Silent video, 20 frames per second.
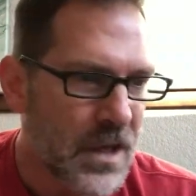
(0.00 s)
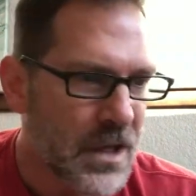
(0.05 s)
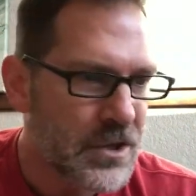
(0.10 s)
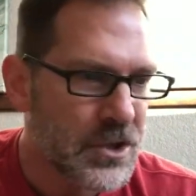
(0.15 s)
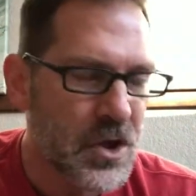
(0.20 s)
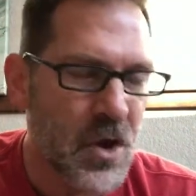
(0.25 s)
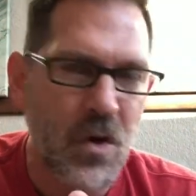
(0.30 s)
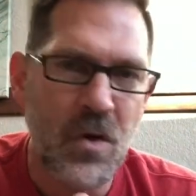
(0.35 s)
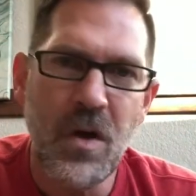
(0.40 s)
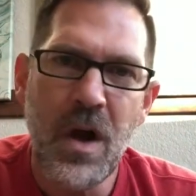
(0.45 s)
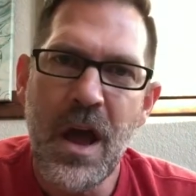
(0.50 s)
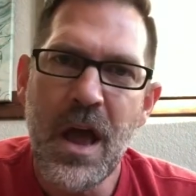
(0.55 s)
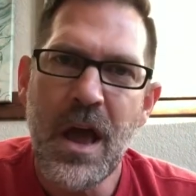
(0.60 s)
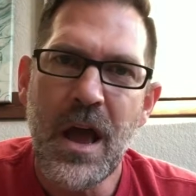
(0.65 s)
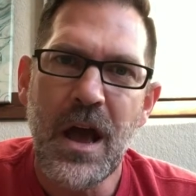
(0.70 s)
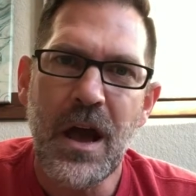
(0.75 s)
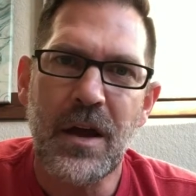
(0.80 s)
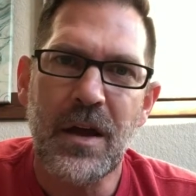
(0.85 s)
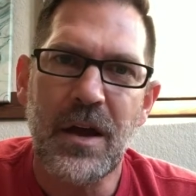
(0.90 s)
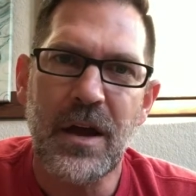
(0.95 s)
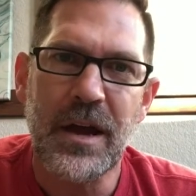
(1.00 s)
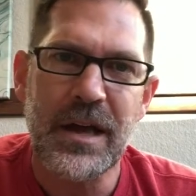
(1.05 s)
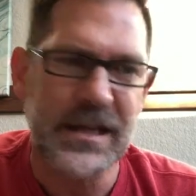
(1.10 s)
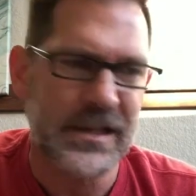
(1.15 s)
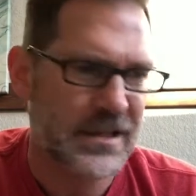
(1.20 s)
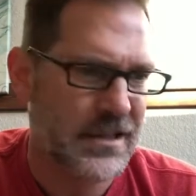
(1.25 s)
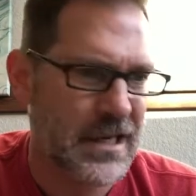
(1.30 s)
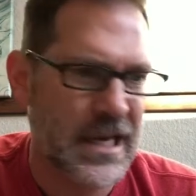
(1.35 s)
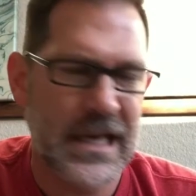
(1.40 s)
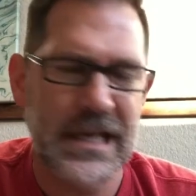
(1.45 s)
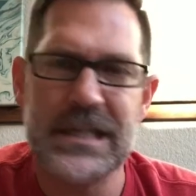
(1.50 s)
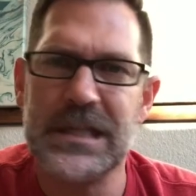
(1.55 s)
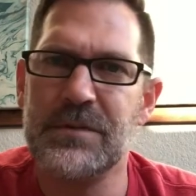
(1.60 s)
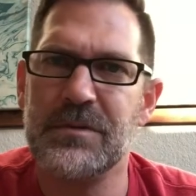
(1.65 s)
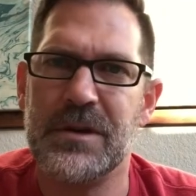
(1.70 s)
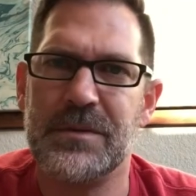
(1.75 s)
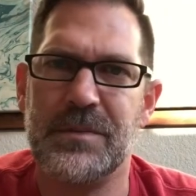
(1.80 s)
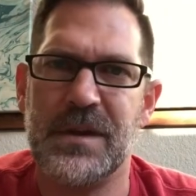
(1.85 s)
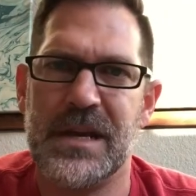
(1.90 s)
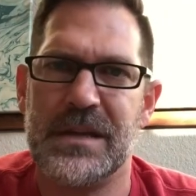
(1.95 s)
So exactly
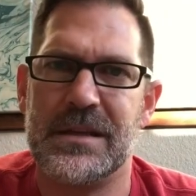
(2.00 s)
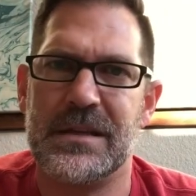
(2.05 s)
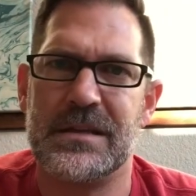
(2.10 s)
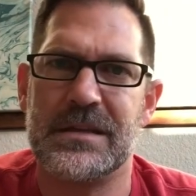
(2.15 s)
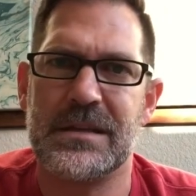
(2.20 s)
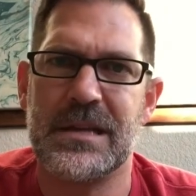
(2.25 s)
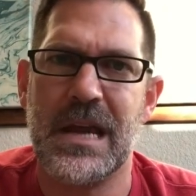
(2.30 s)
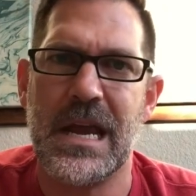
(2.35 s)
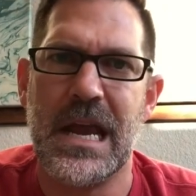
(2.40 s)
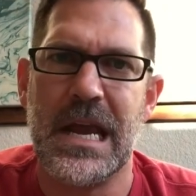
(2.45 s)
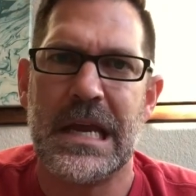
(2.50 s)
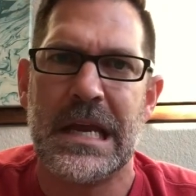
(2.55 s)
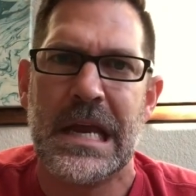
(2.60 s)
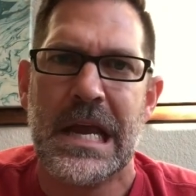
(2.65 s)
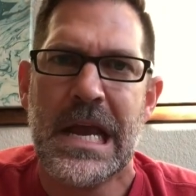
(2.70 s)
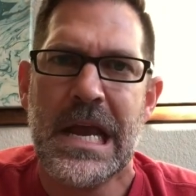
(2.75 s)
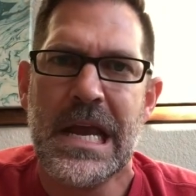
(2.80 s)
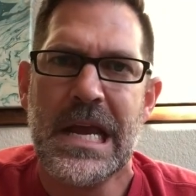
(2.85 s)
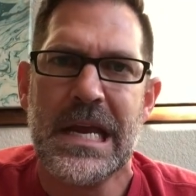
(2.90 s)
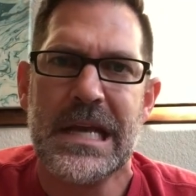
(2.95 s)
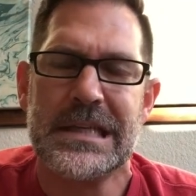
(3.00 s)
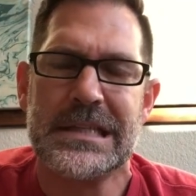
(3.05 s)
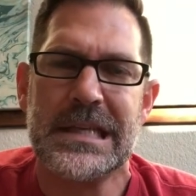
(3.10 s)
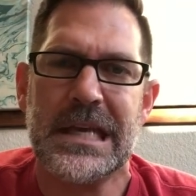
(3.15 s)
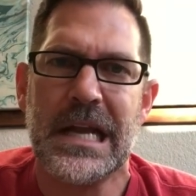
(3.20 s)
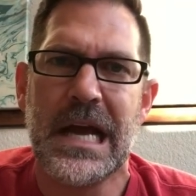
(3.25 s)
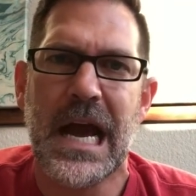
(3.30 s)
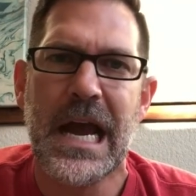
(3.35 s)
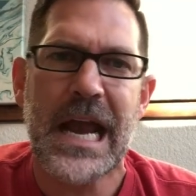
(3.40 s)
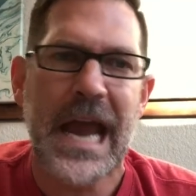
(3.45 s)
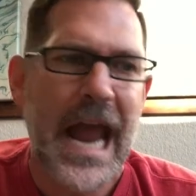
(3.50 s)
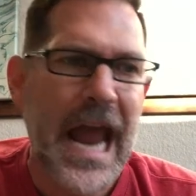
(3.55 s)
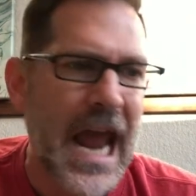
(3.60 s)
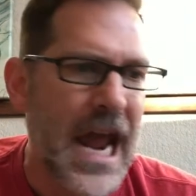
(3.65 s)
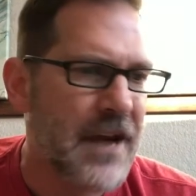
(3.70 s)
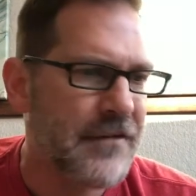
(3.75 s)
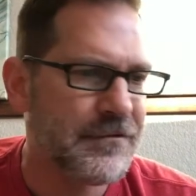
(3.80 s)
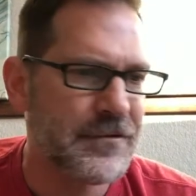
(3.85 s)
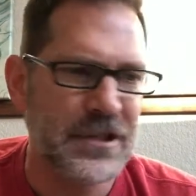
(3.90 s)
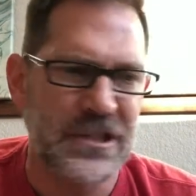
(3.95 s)
what Beth is saying is that I
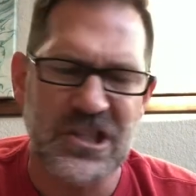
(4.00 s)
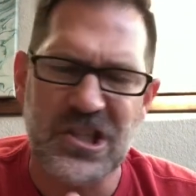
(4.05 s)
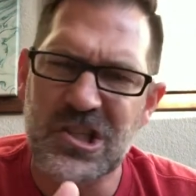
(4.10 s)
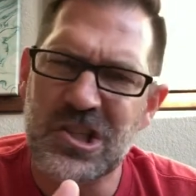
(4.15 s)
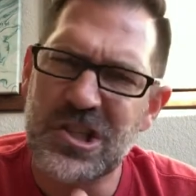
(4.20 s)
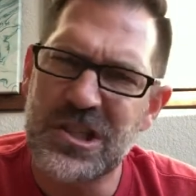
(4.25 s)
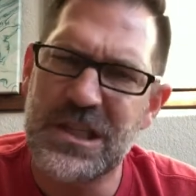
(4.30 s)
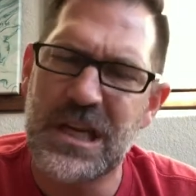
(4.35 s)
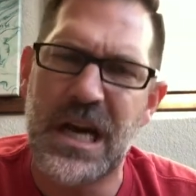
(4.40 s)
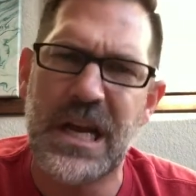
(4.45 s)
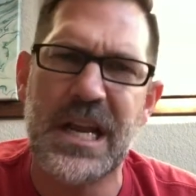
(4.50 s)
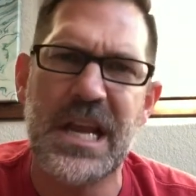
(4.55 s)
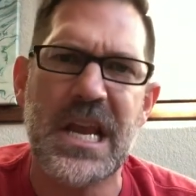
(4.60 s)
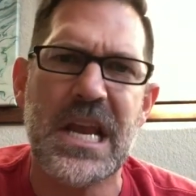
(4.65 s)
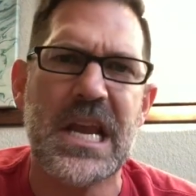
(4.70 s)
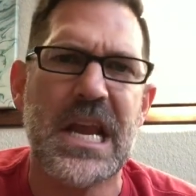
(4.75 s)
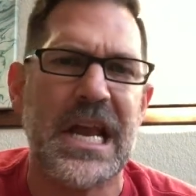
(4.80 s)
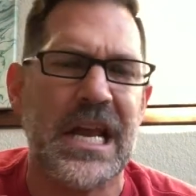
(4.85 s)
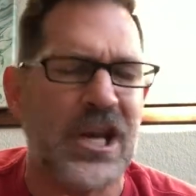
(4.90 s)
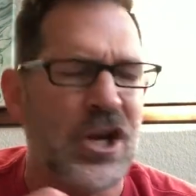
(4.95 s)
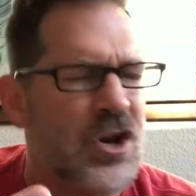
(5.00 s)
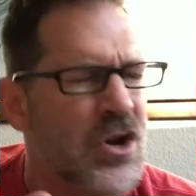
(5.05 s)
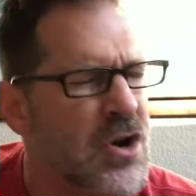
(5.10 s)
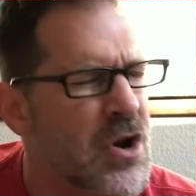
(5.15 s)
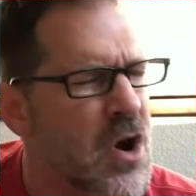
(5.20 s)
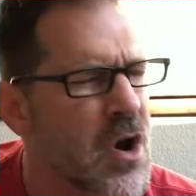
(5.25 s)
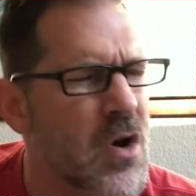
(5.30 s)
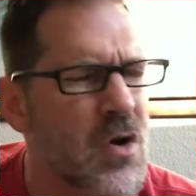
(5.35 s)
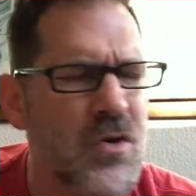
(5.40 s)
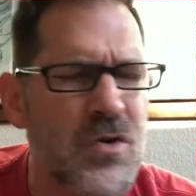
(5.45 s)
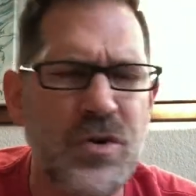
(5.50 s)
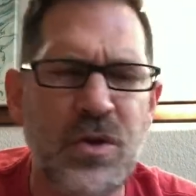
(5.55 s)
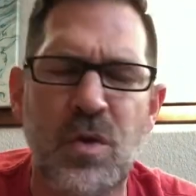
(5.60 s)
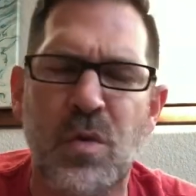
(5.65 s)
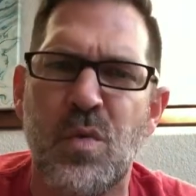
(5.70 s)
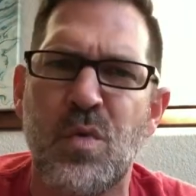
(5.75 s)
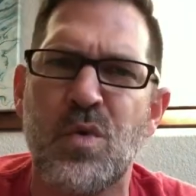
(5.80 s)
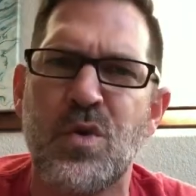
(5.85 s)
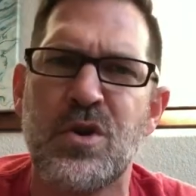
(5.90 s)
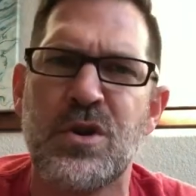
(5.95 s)
have to study and know the
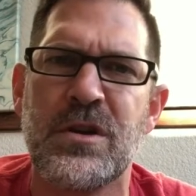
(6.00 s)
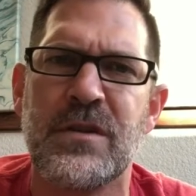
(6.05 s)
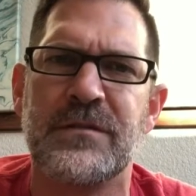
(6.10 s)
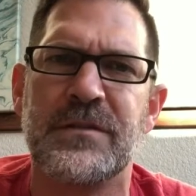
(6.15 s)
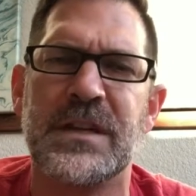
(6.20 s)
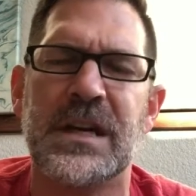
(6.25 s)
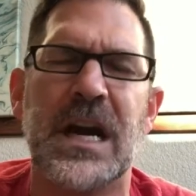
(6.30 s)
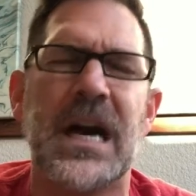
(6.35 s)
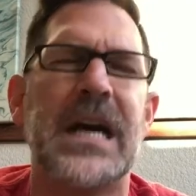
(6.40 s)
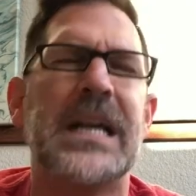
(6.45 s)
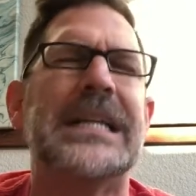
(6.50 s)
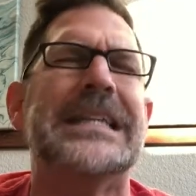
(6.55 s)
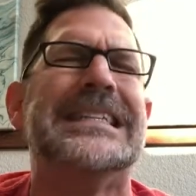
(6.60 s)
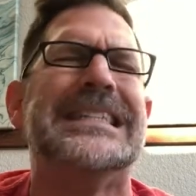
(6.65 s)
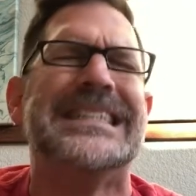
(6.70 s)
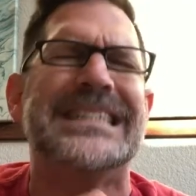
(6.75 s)
Word of God